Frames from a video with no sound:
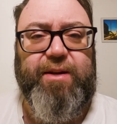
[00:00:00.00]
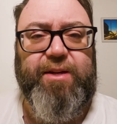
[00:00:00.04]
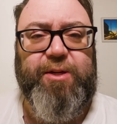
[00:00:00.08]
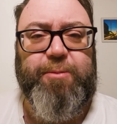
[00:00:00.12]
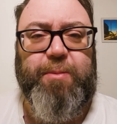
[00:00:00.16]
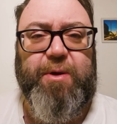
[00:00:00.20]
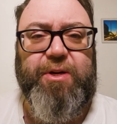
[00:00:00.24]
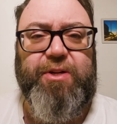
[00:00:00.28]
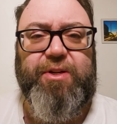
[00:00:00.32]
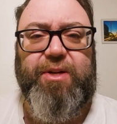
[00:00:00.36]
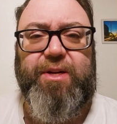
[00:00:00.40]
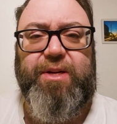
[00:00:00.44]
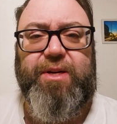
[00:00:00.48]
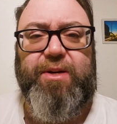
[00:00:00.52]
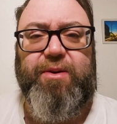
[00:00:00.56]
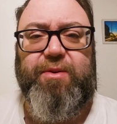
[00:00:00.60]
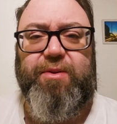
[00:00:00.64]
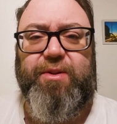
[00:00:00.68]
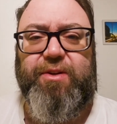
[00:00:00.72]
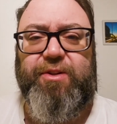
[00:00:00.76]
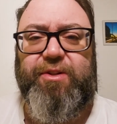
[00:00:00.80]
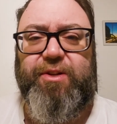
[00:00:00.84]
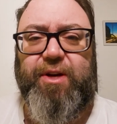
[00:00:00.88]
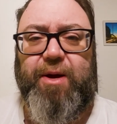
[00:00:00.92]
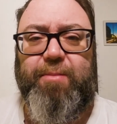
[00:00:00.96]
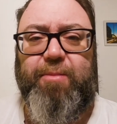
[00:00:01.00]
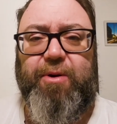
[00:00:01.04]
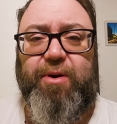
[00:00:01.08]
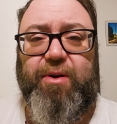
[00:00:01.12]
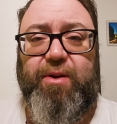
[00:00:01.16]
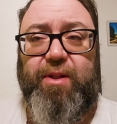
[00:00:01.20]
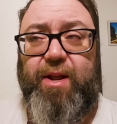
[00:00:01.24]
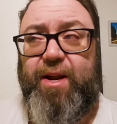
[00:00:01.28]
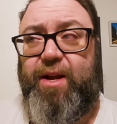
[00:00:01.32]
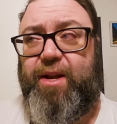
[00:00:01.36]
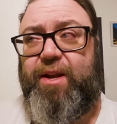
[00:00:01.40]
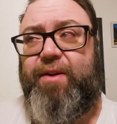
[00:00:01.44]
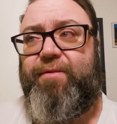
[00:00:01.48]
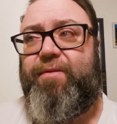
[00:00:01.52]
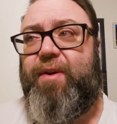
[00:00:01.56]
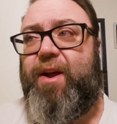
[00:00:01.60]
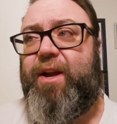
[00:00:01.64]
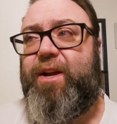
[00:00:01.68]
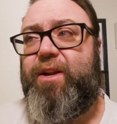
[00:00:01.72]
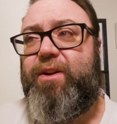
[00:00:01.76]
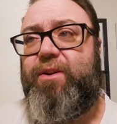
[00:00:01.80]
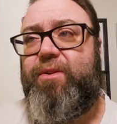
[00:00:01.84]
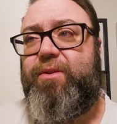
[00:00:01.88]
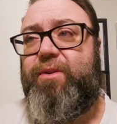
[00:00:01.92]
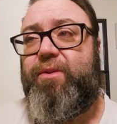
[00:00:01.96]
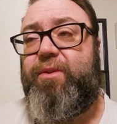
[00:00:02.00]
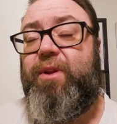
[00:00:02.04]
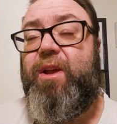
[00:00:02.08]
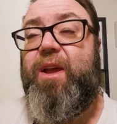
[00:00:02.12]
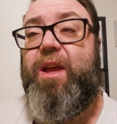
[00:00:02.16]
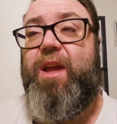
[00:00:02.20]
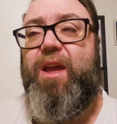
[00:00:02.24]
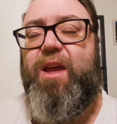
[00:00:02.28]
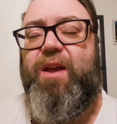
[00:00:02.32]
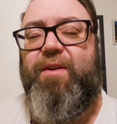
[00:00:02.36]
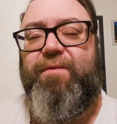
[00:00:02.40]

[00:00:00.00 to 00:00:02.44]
especially during the summer. Like if I could do